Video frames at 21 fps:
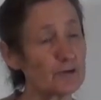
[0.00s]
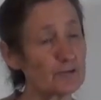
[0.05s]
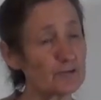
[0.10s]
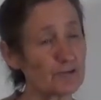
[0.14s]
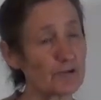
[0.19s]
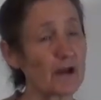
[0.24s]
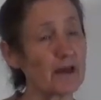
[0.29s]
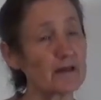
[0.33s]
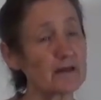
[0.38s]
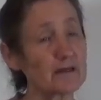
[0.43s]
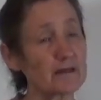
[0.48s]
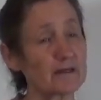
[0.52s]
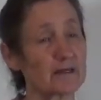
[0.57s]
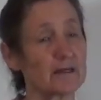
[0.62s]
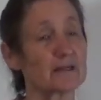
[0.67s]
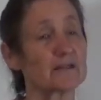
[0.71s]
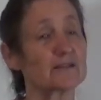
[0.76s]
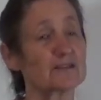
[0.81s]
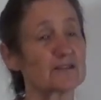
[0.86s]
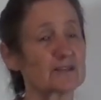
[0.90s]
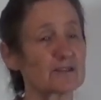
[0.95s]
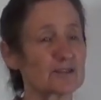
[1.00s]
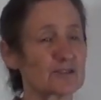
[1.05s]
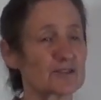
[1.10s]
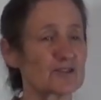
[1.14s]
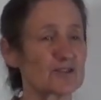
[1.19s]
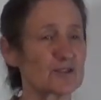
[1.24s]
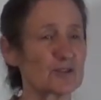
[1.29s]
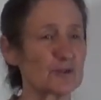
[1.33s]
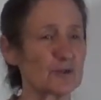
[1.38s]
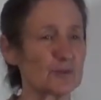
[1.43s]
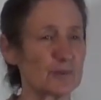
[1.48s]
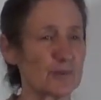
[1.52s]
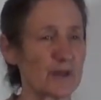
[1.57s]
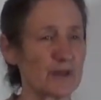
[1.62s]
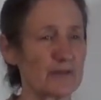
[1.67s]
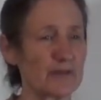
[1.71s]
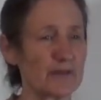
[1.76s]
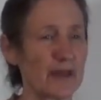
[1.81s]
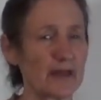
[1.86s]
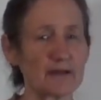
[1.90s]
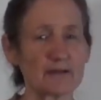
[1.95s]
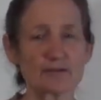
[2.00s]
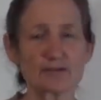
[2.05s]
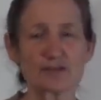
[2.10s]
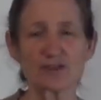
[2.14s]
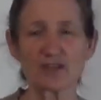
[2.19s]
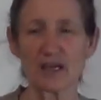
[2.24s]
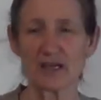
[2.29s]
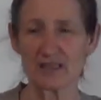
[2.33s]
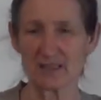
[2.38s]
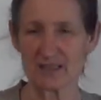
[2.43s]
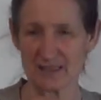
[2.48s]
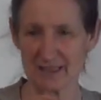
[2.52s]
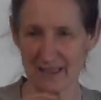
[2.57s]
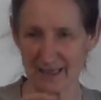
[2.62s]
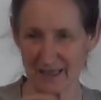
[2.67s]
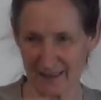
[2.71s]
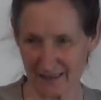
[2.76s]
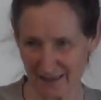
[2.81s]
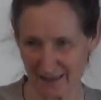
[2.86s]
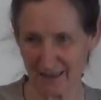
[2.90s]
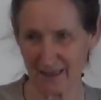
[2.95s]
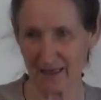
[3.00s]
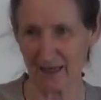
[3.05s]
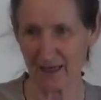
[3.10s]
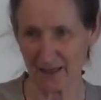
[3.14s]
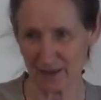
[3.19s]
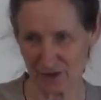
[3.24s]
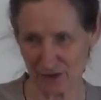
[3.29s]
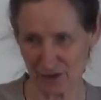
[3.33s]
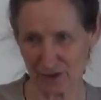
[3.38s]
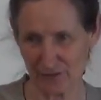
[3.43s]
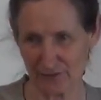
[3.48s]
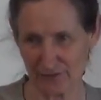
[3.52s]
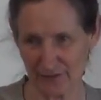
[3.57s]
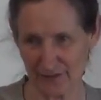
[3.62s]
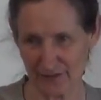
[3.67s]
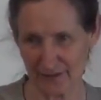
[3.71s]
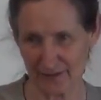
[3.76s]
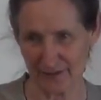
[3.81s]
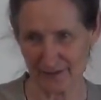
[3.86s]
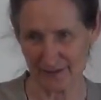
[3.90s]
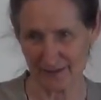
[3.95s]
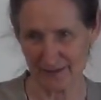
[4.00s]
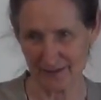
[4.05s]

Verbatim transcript: grate it into the soup and that'll just take the edge off it